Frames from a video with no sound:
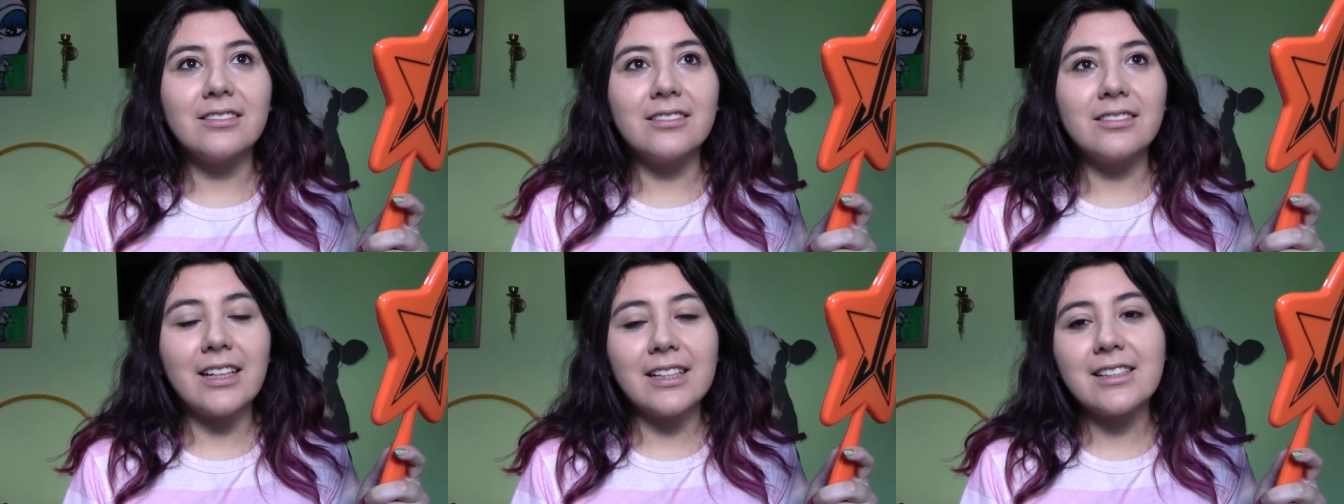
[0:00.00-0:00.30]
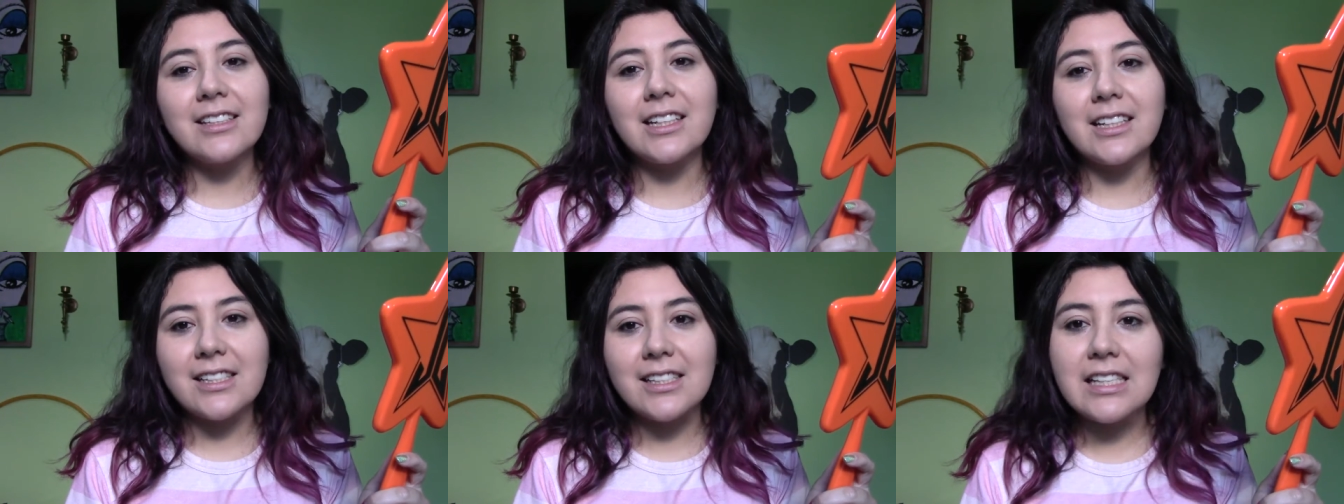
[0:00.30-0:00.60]

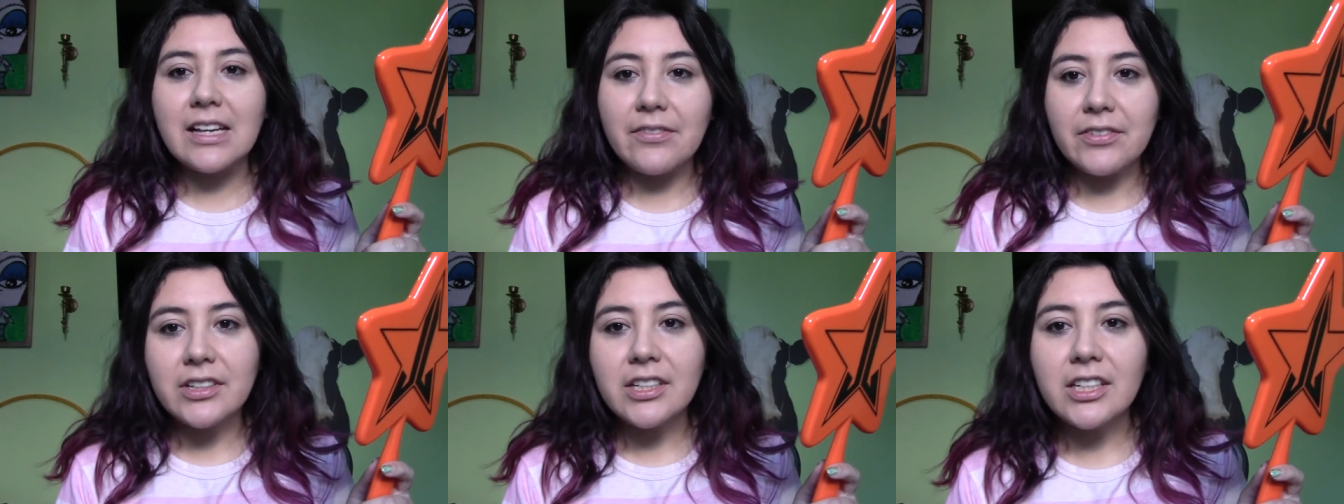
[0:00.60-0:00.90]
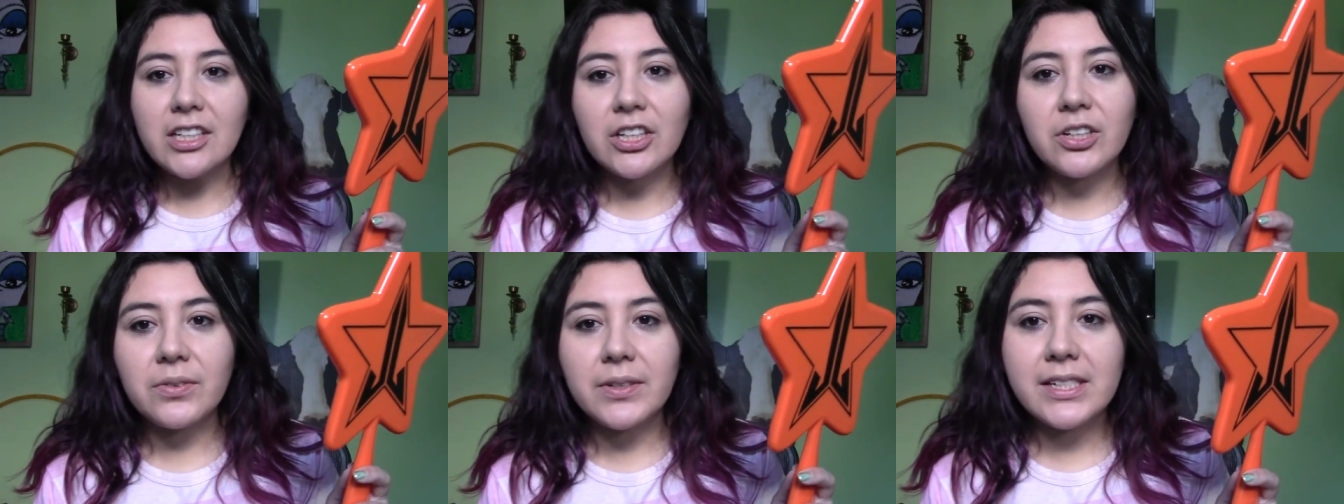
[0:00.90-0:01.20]
that's like 70
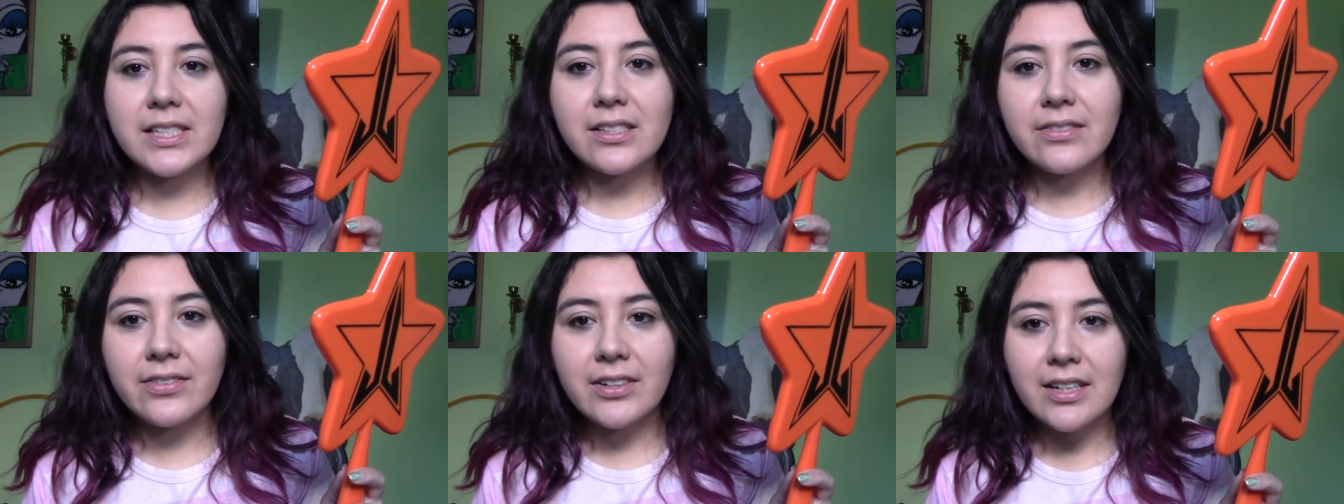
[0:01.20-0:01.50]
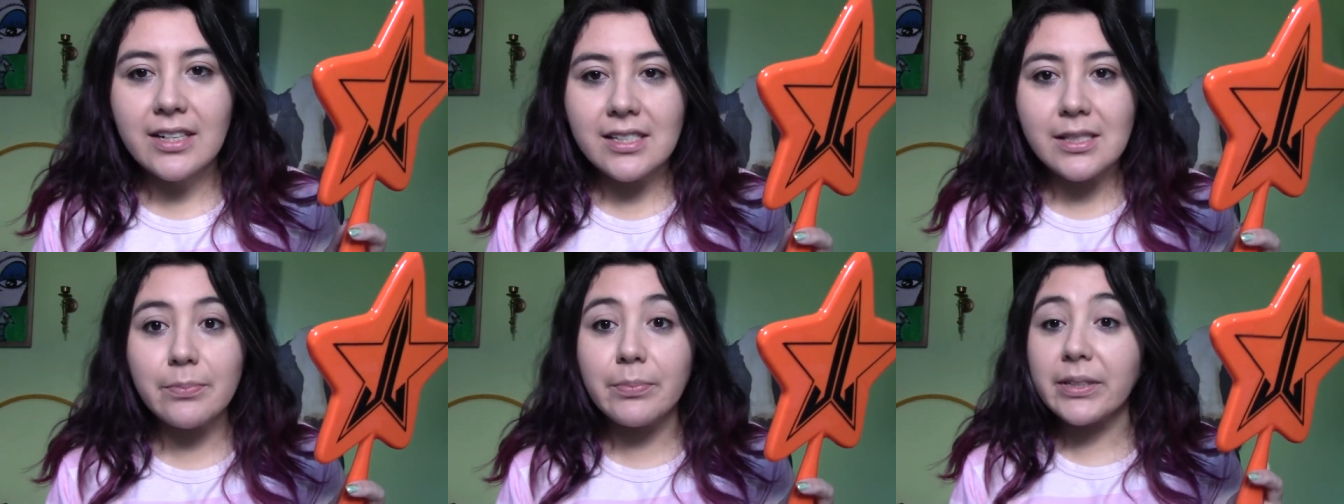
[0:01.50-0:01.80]
degrees for
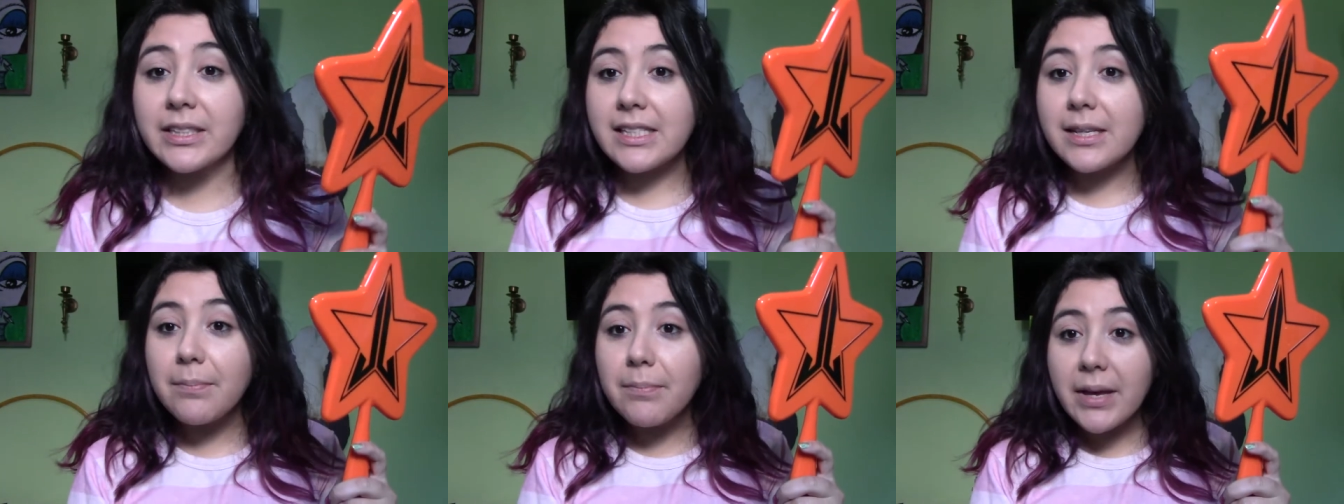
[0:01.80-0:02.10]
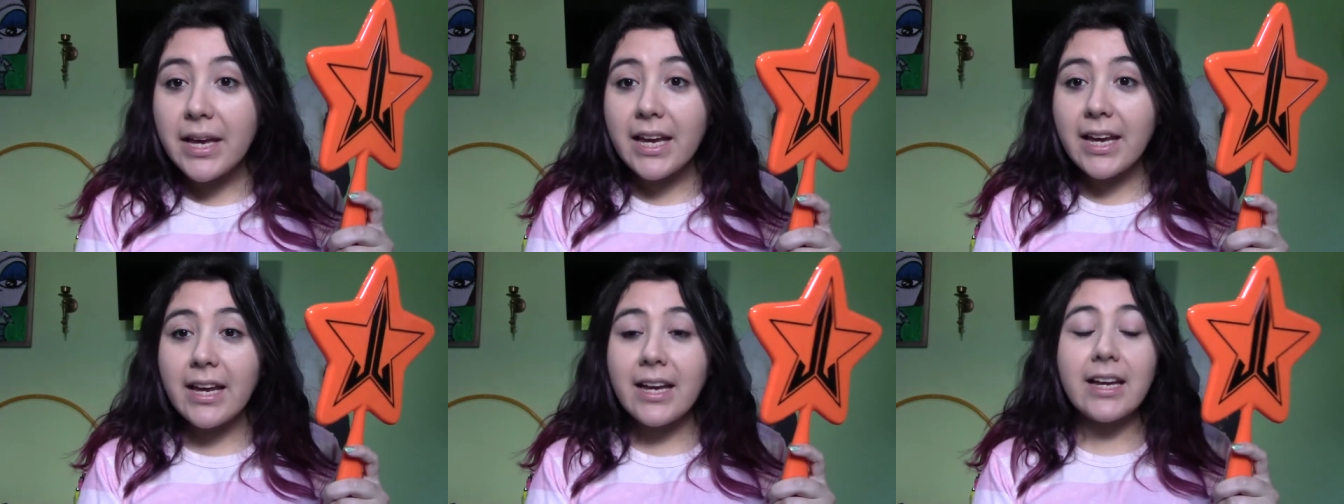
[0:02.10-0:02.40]
us, but to
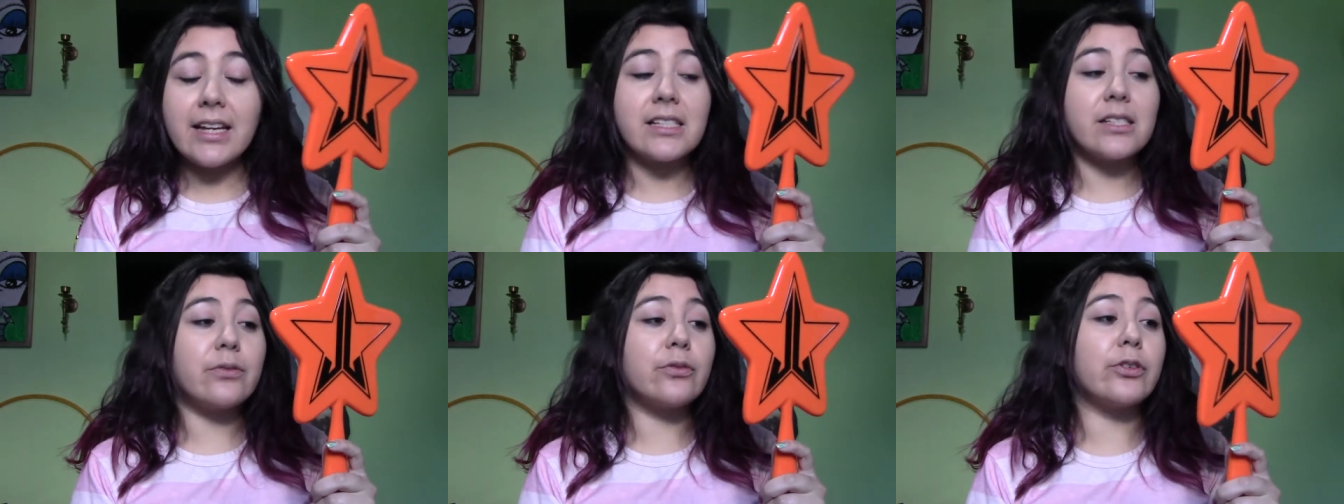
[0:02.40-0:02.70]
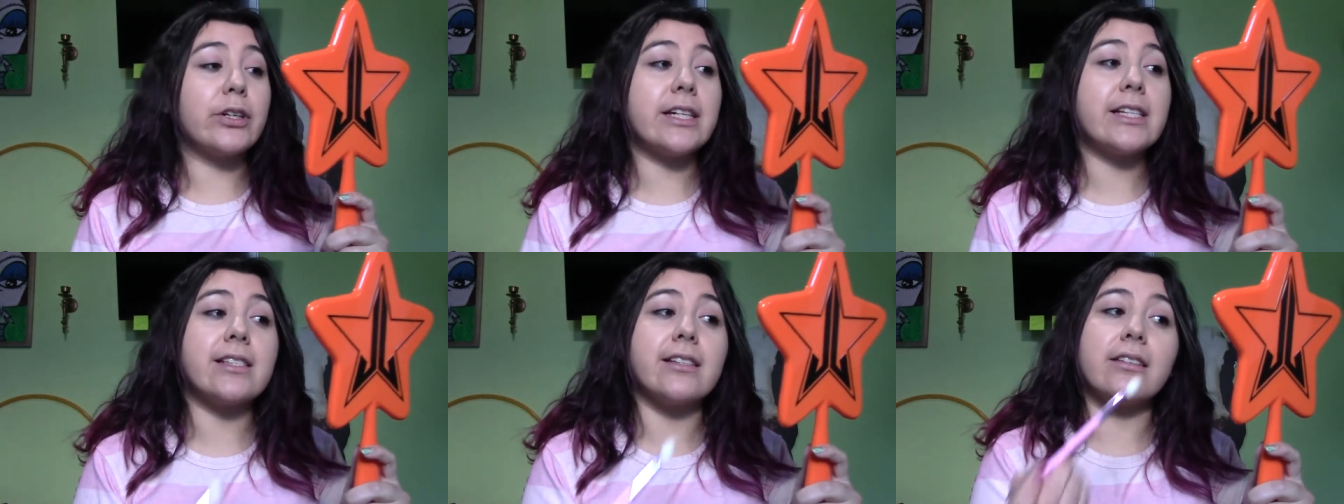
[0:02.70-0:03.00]
me, it's
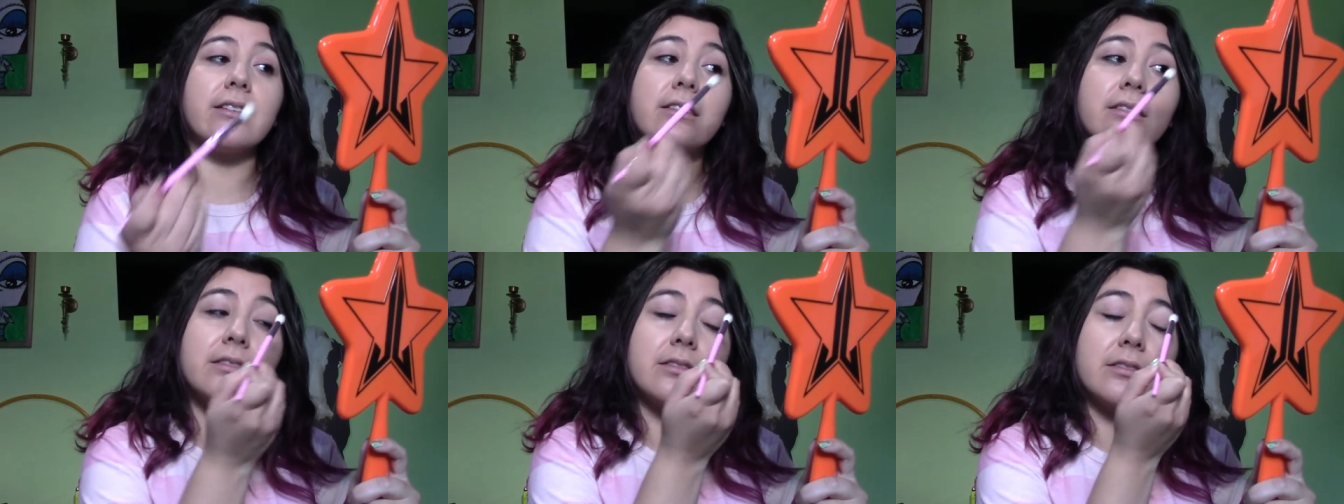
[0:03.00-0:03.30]
freezing.